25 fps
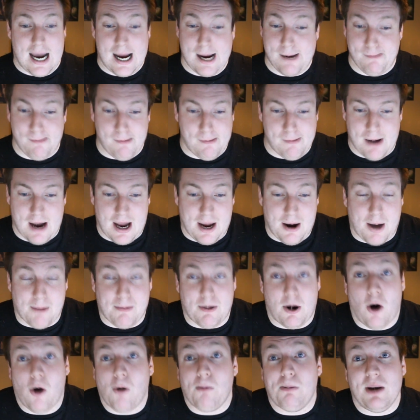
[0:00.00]
I'm,
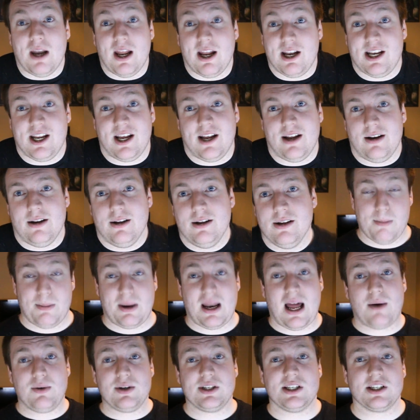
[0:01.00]
I'm hoping I did.
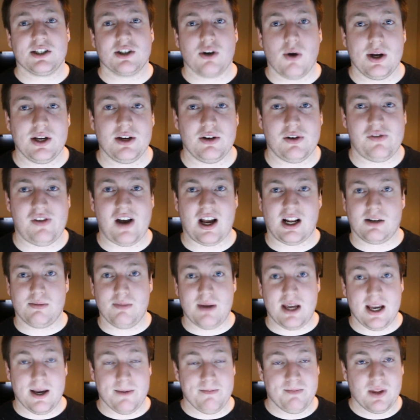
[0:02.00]
But how is this going to
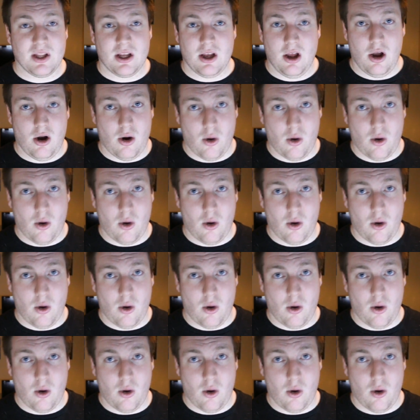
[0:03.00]
affect me?